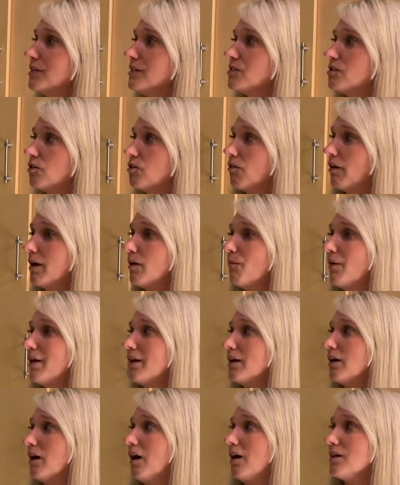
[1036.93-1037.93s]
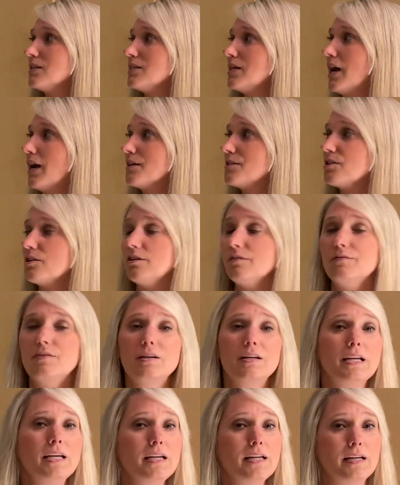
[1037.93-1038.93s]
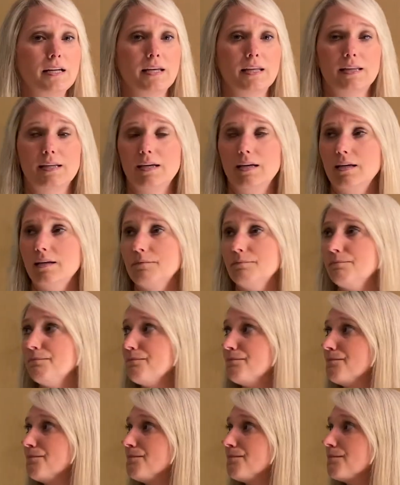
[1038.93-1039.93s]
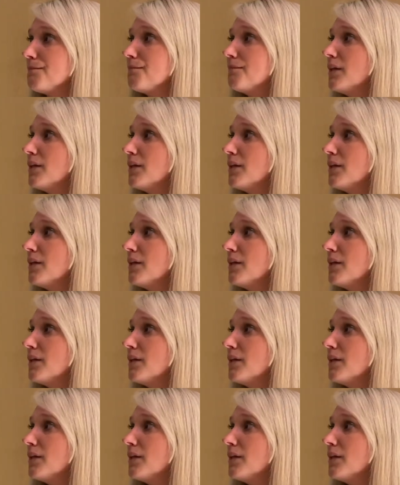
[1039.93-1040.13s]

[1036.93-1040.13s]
It's a great way to contact her if you need anything.